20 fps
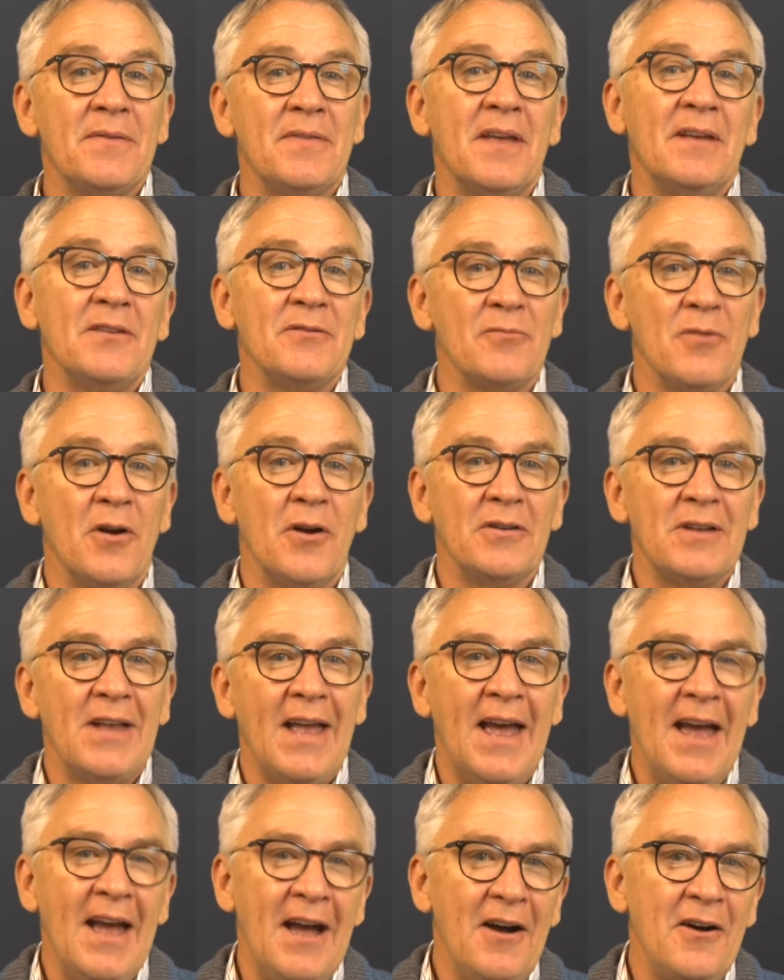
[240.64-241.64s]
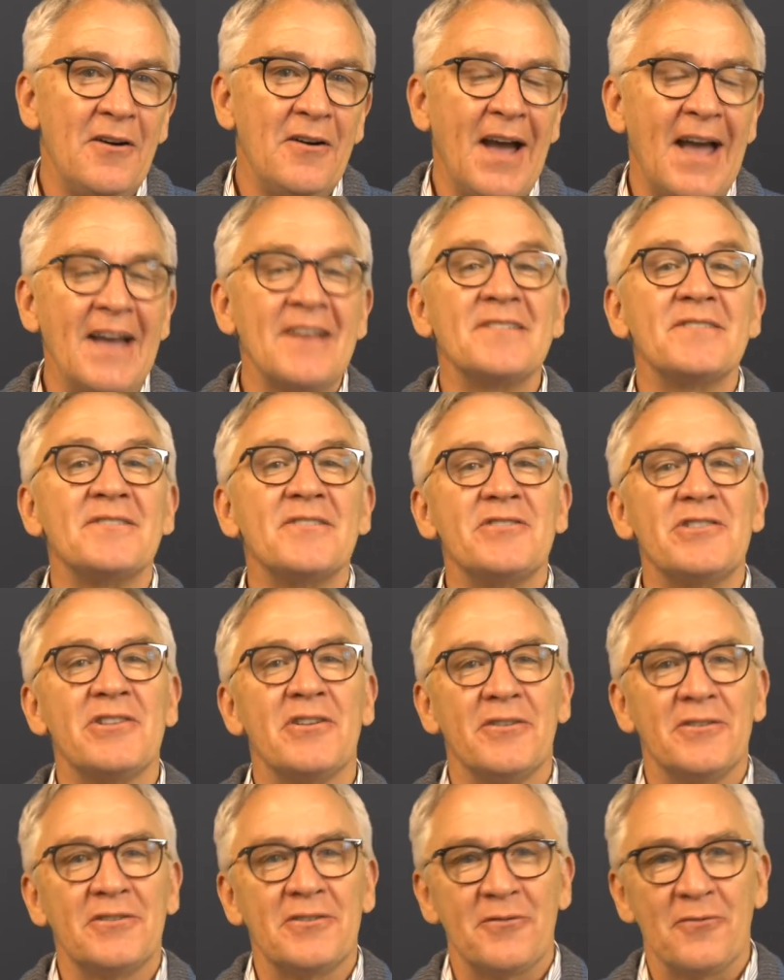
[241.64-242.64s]
then wrote how, as the
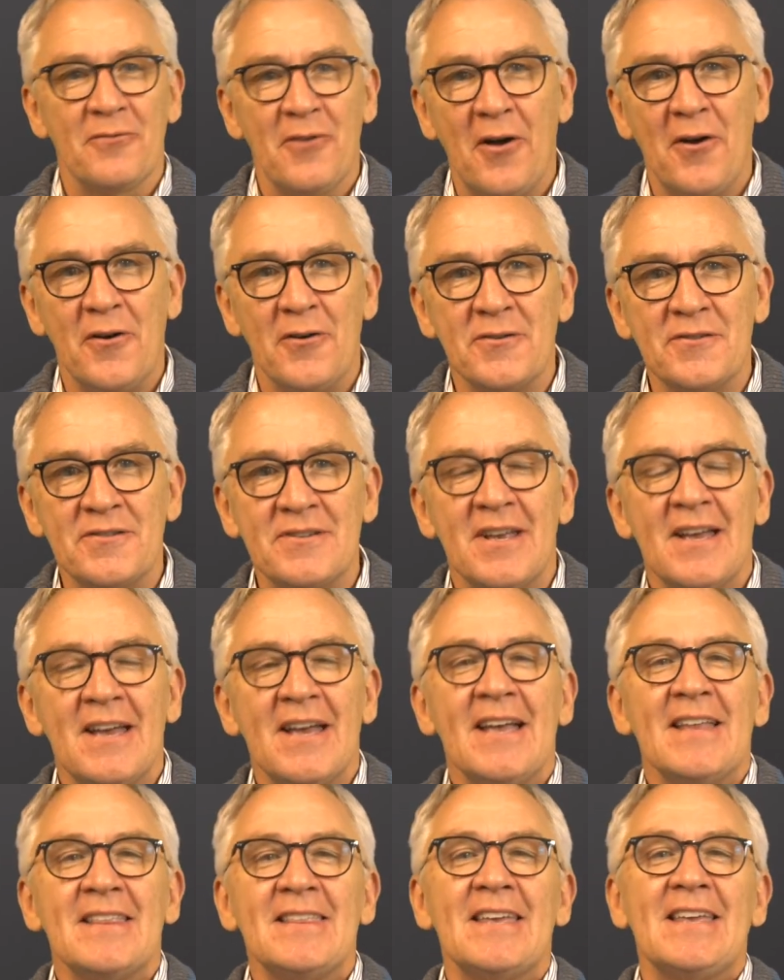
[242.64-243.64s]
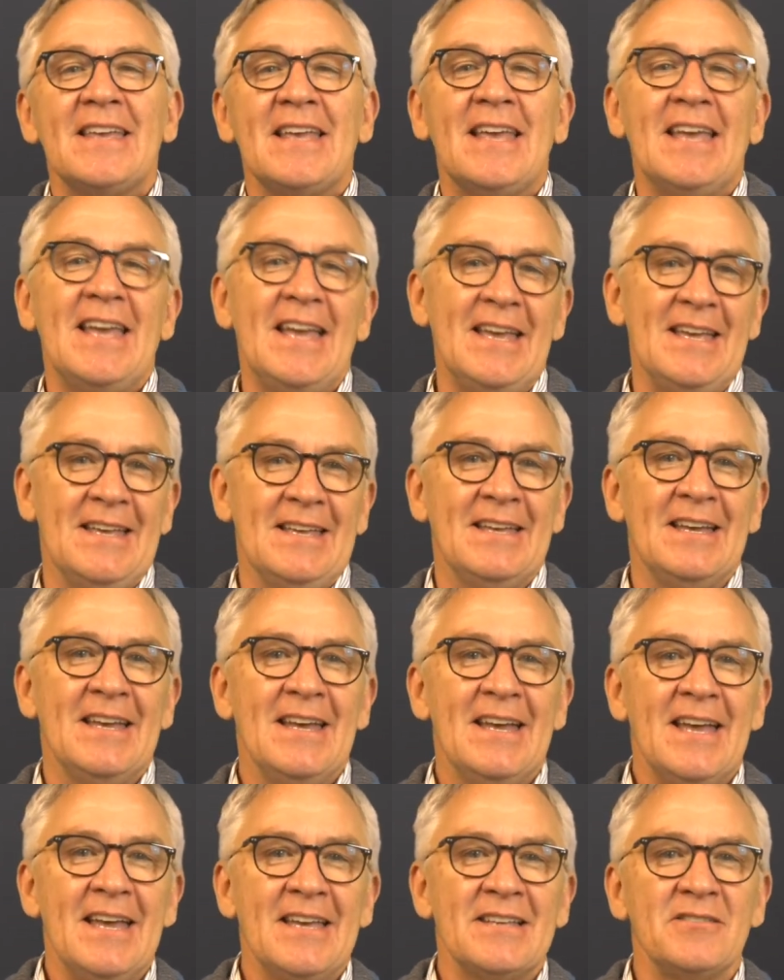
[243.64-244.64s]
church grows, the key
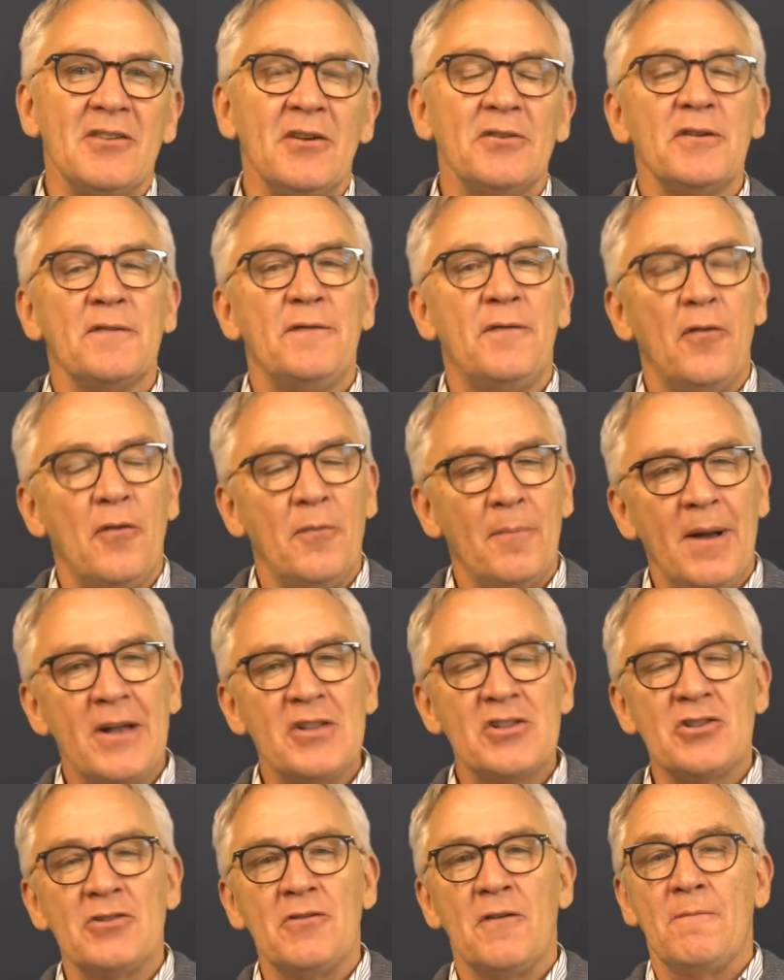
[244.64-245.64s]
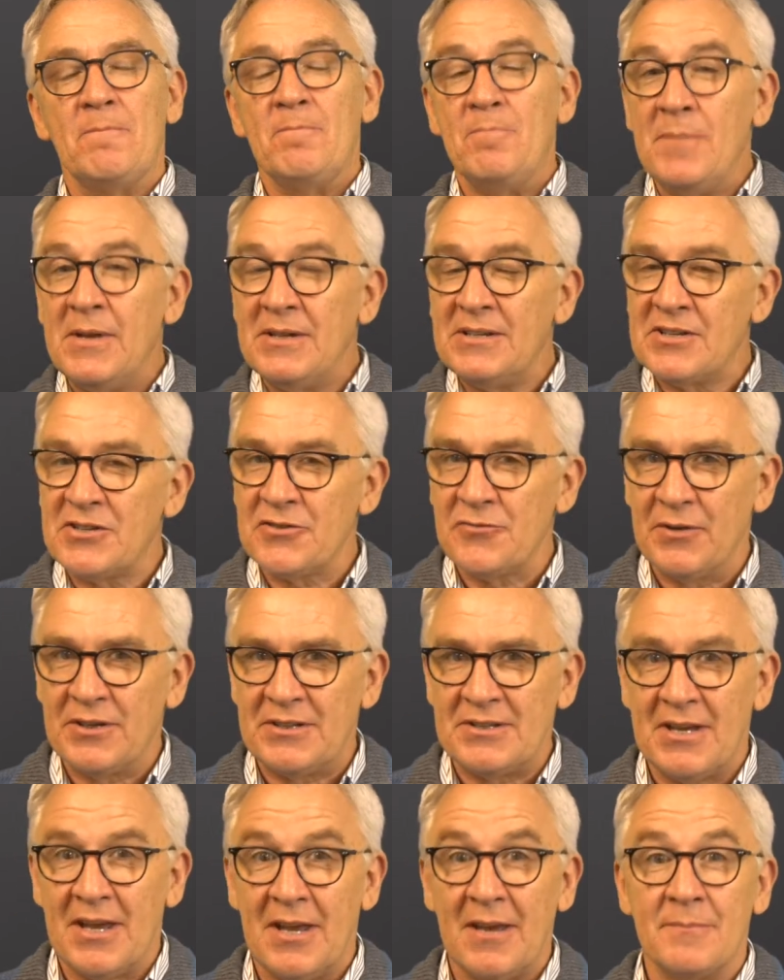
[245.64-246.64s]
is not the formation of ministry
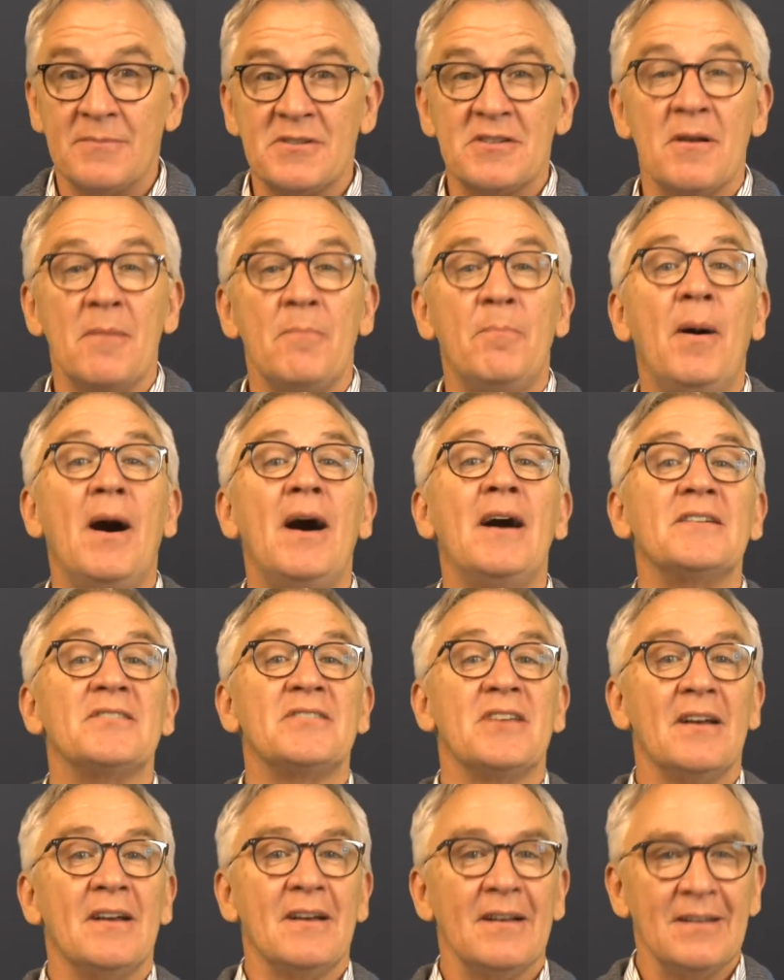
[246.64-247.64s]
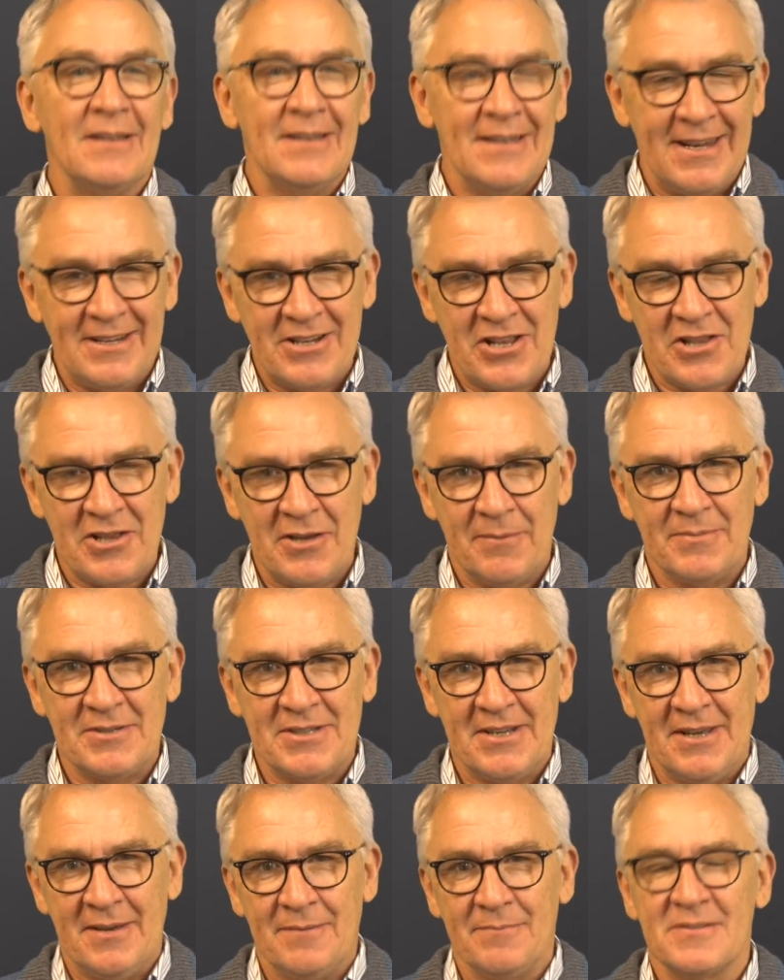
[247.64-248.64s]
teams, but leadership
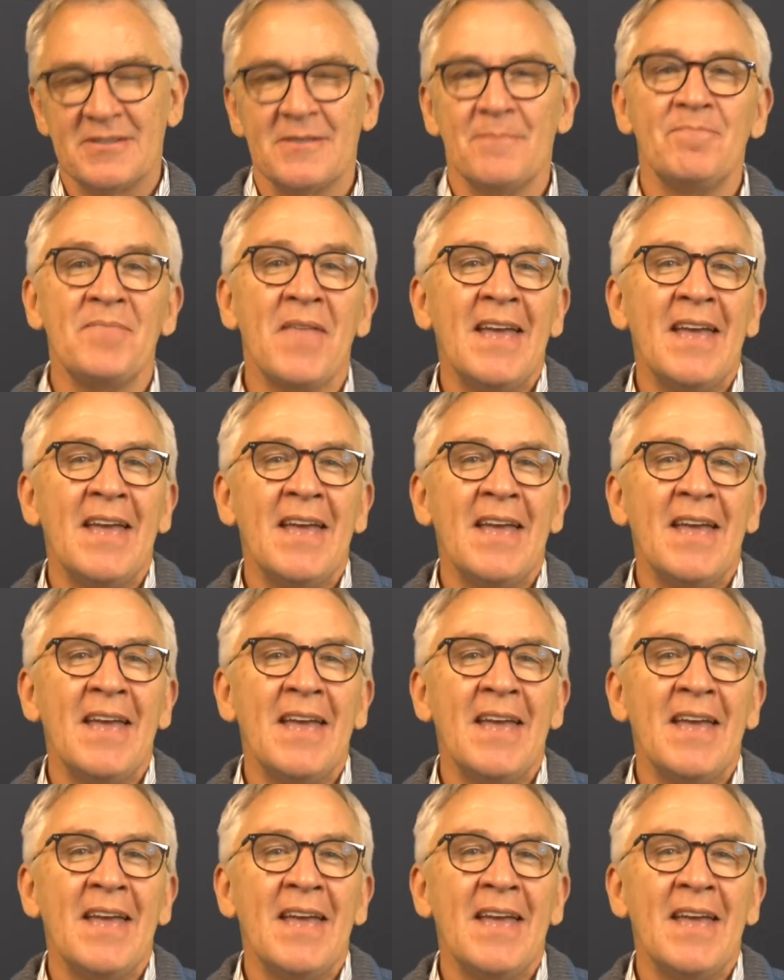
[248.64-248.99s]
teams.